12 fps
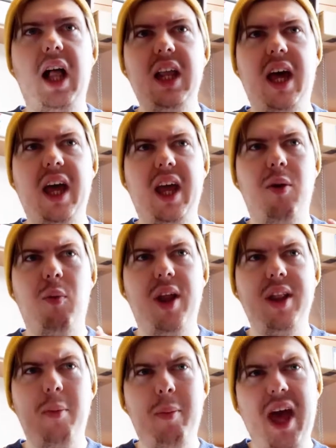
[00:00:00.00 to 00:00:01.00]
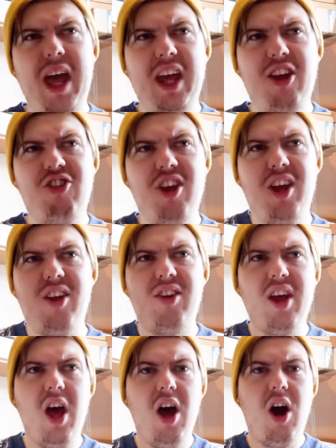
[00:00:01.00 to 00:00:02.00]
I like when the
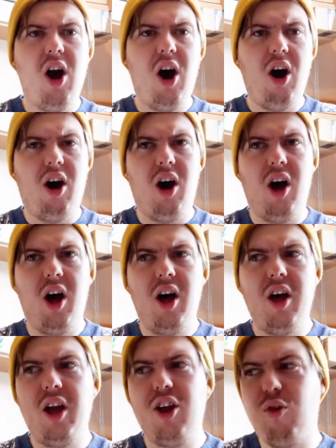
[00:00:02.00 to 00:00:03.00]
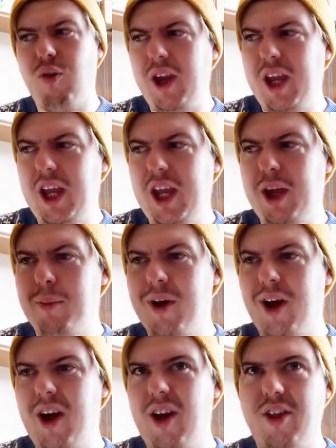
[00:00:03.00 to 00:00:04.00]
pages are
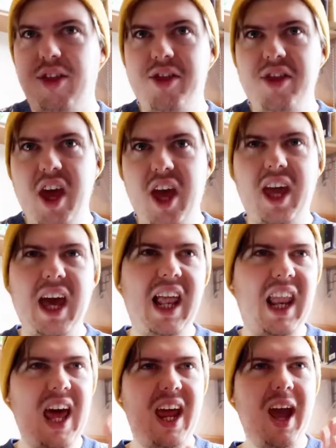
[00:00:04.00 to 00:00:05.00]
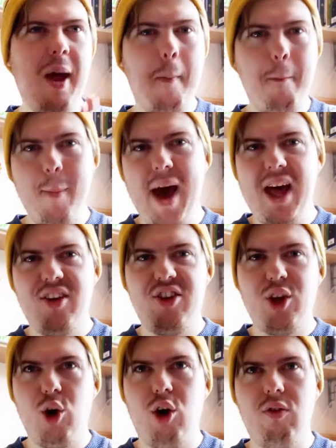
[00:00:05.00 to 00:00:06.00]
cream and thick. I like a
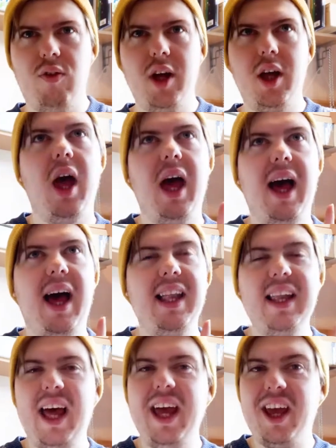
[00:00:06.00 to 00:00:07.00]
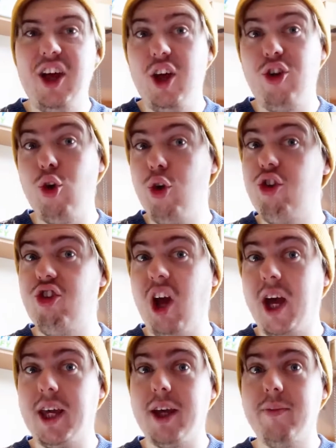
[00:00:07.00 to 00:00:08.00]
matte cover. I like a dust
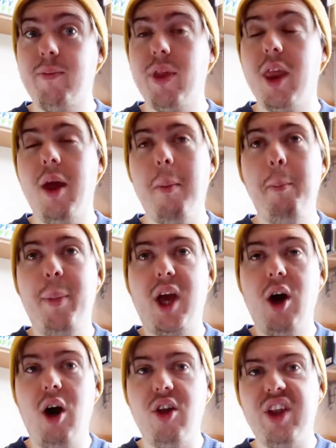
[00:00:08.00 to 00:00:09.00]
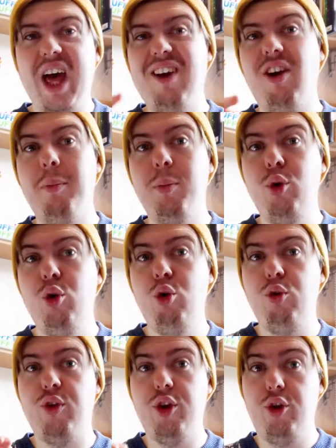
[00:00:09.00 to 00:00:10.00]
jacket because I
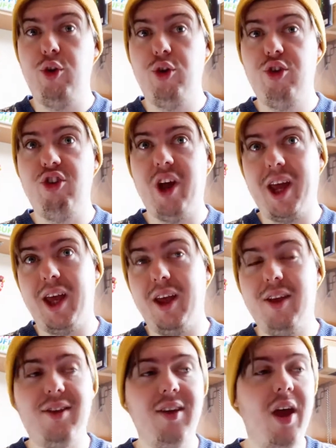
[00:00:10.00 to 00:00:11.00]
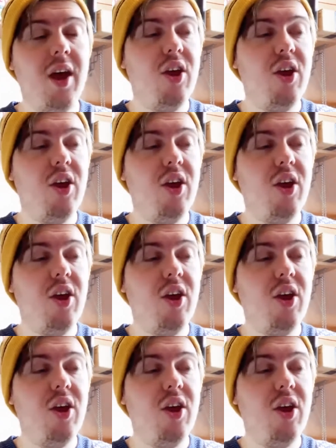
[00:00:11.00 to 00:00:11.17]
remove the dust jackets.